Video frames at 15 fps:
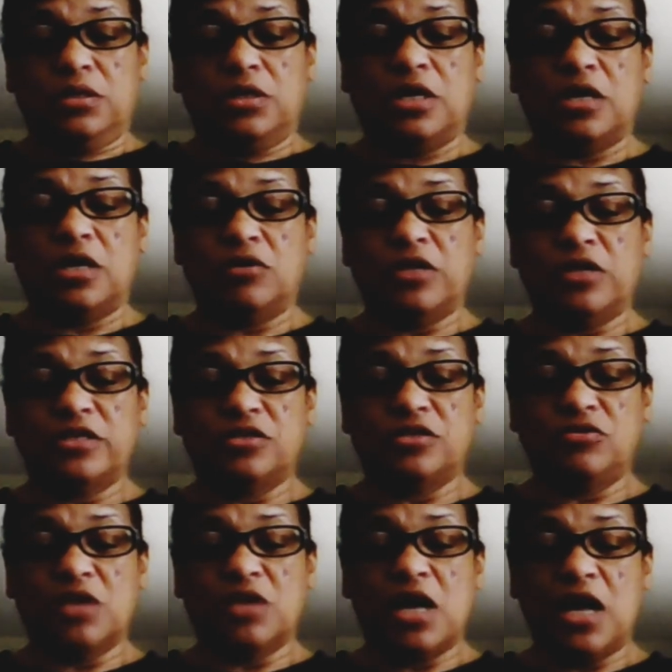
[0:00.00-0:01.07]
I don't like to
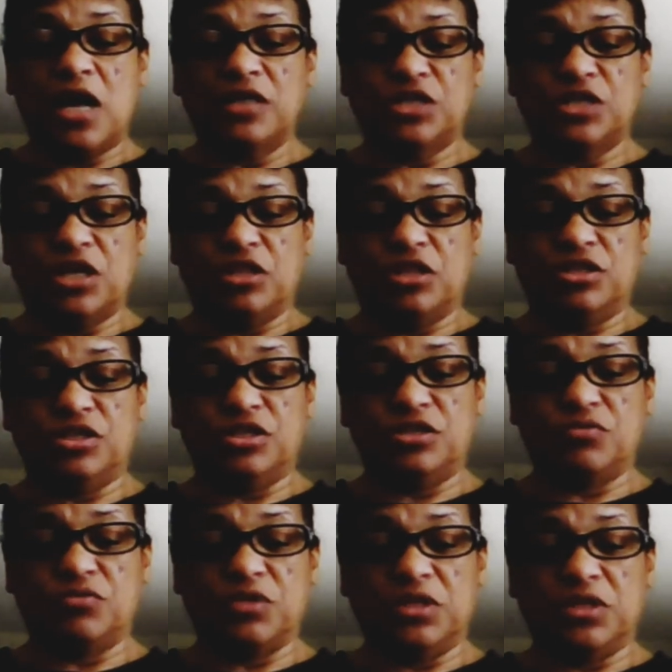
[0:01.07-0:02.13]
do the hot
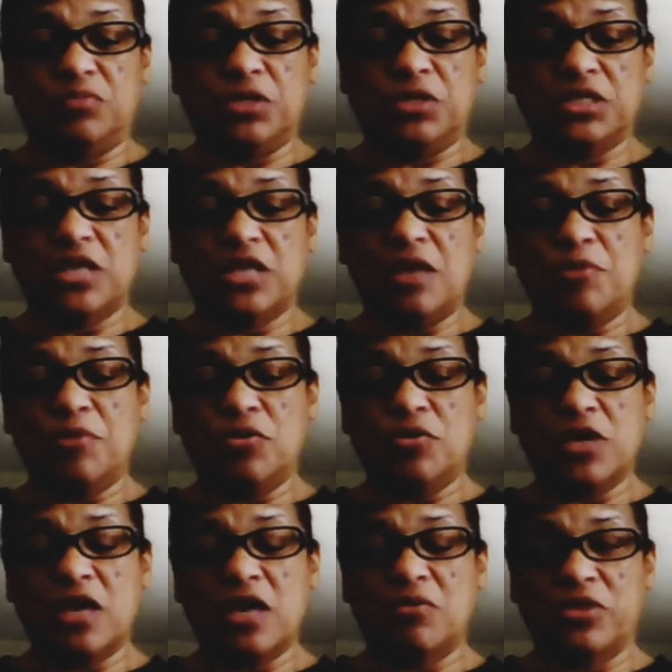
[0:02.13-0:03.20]
challenges really, because I'm
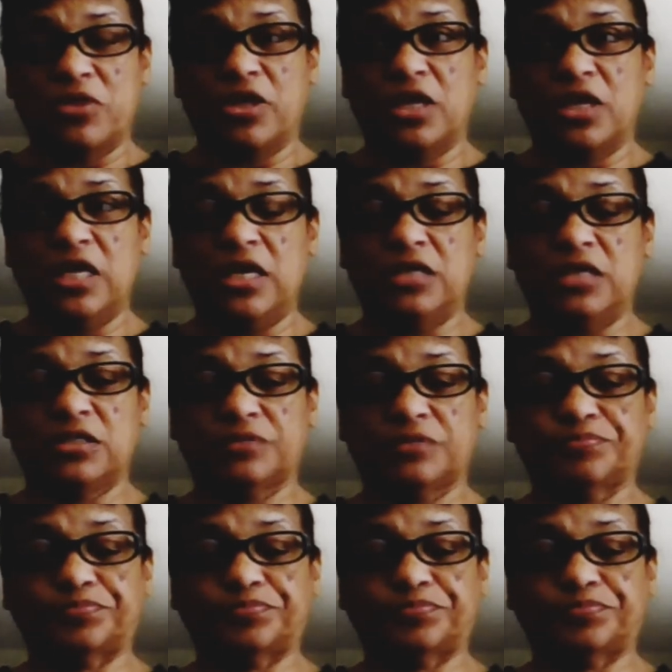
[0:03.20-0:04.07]
okay with heat.